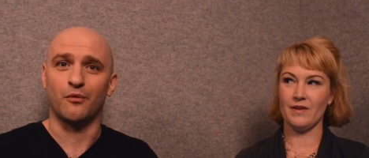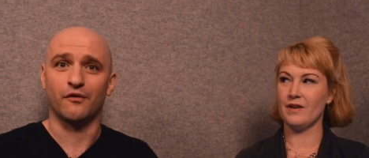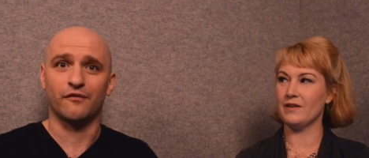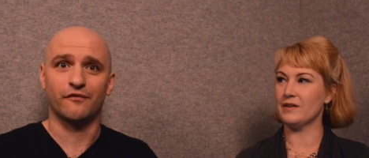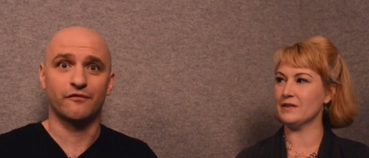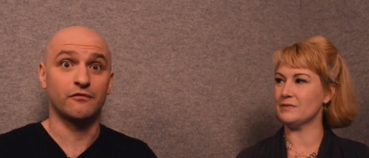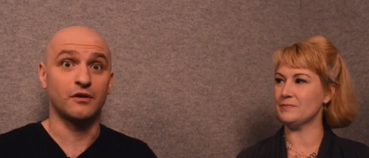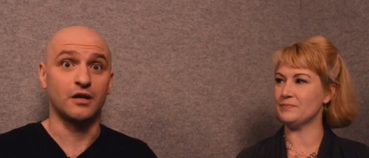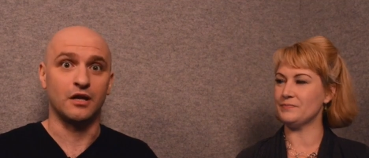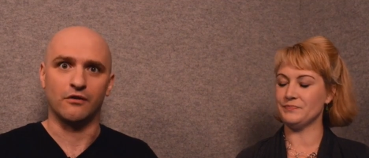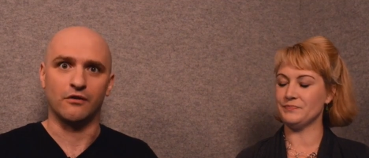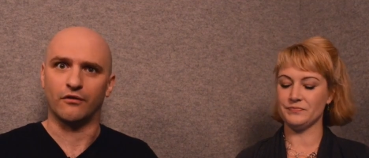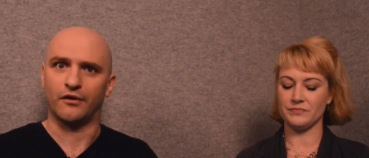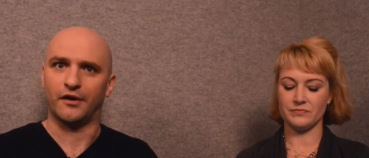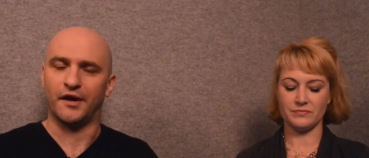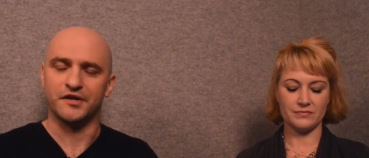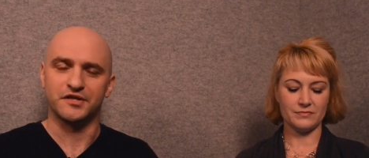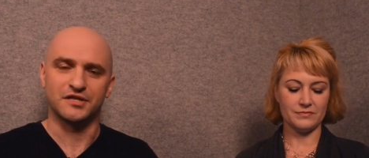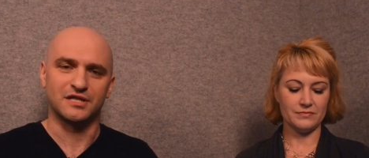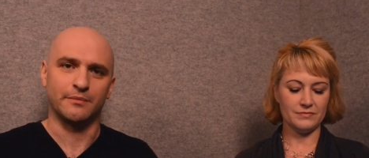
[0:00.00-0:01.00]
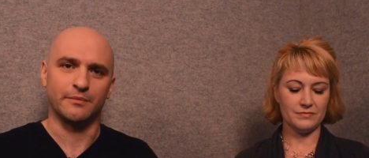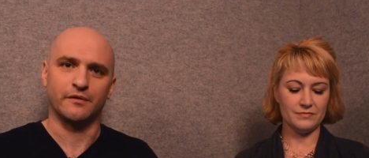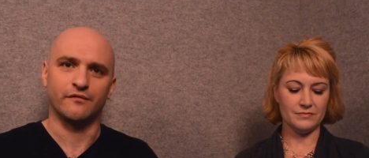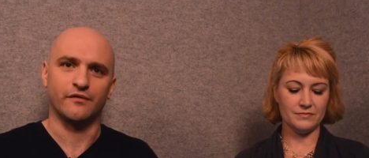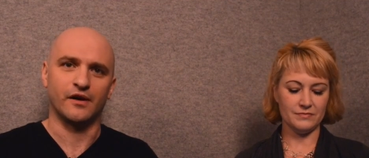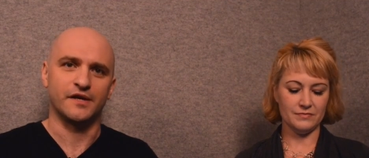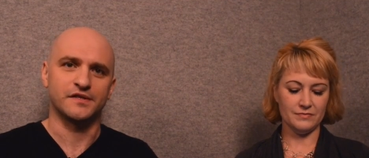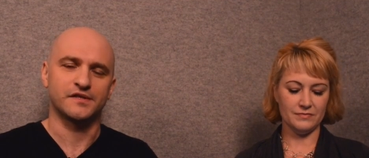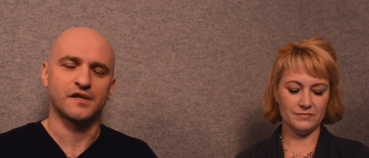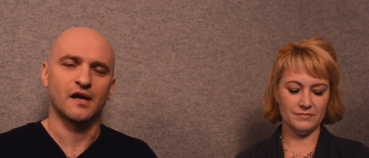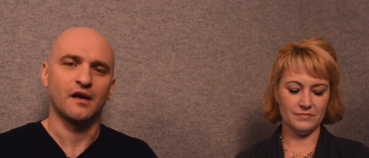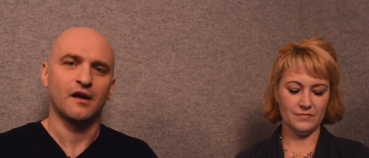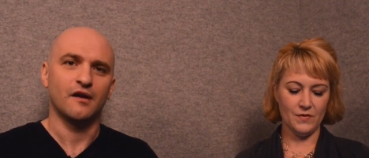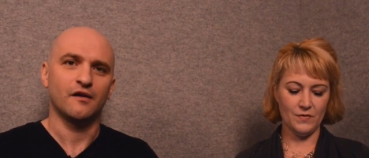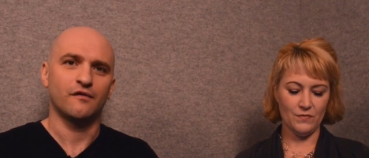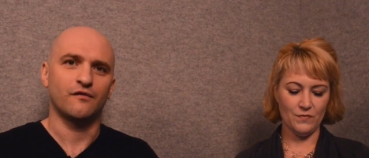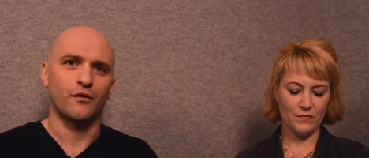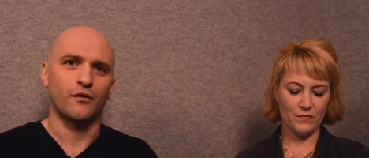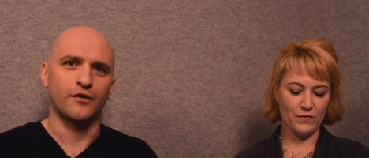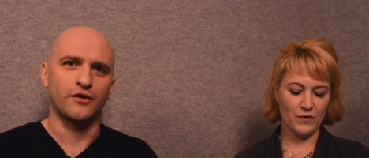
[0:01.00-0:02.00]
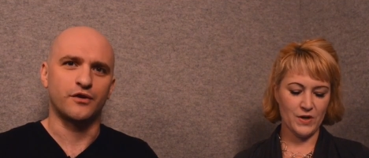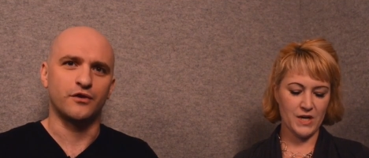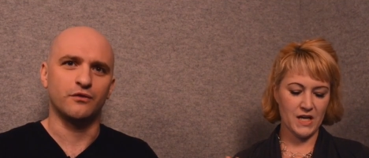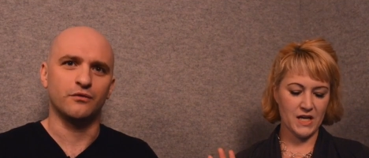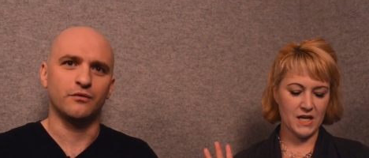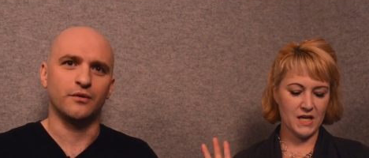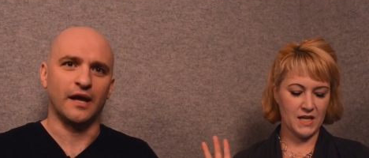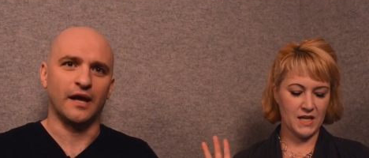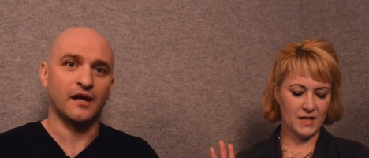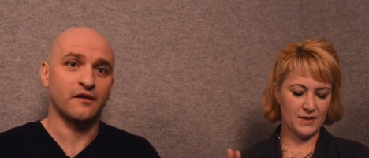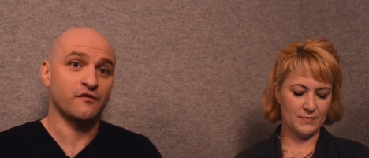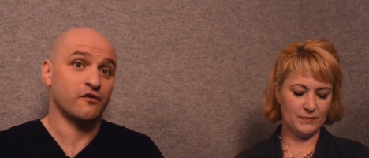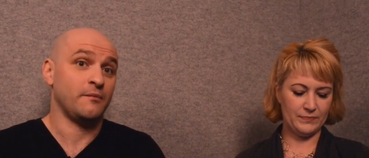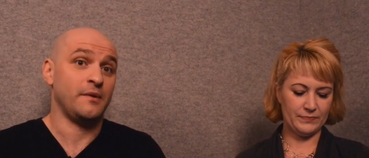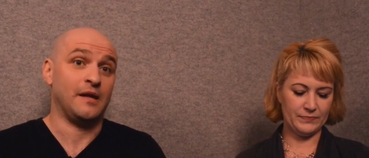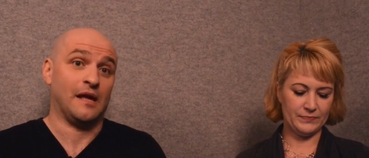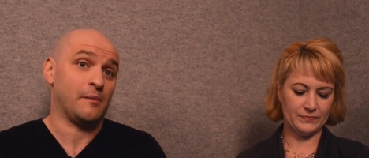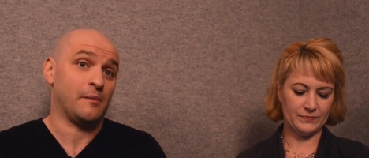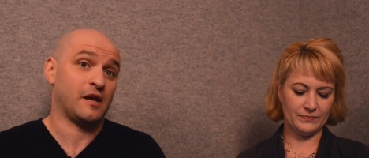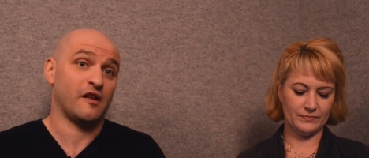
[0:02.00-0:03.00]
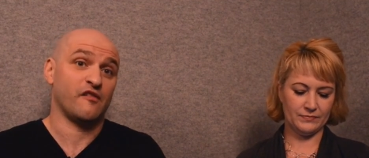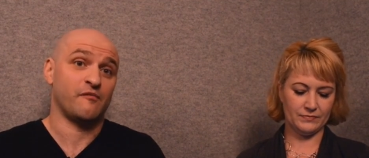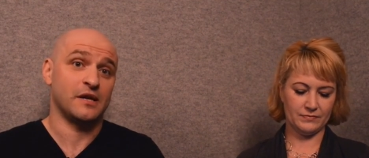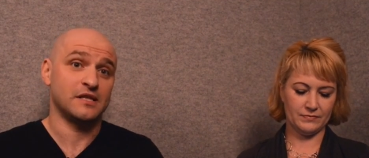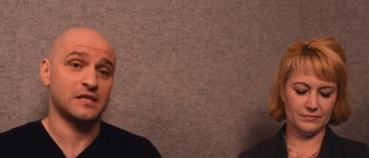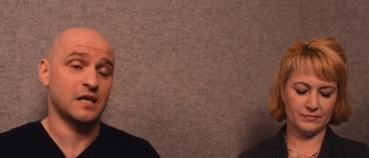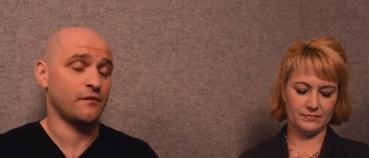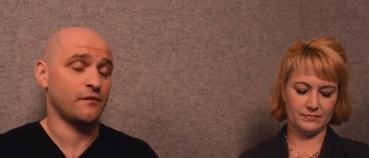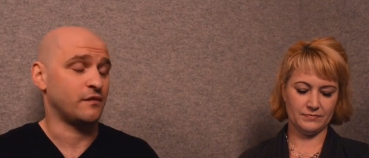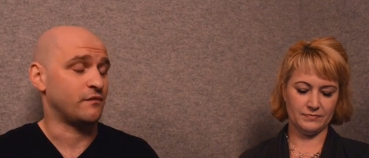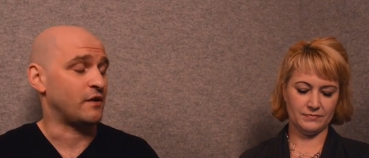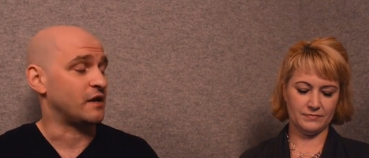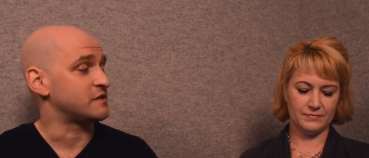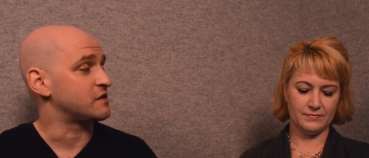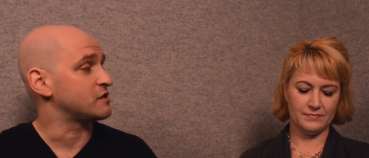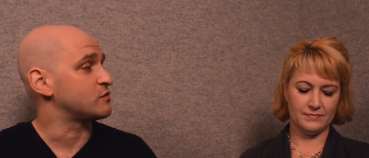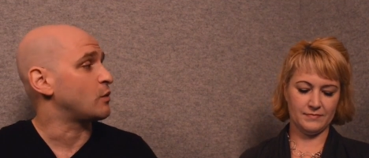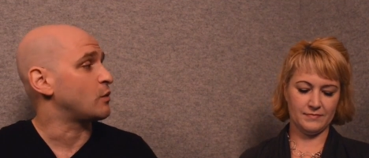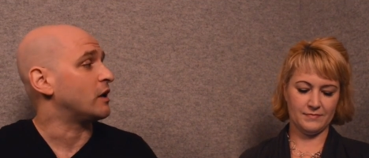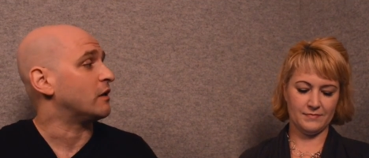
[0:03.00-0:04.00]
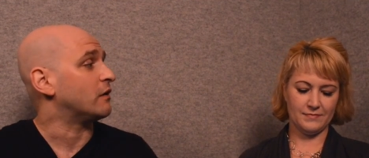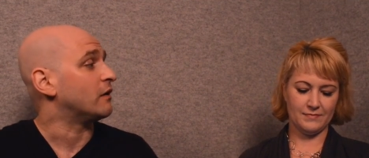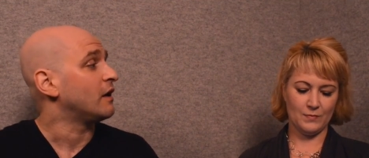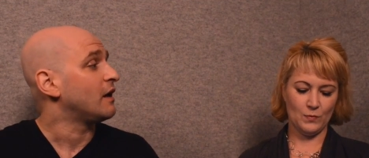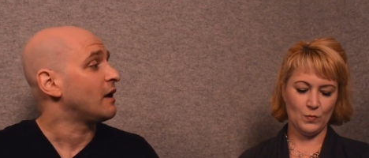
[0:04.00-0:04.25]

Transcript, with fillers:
Speaker 1: more free relationship advice for you and for me. I'm going to give myself advice as well.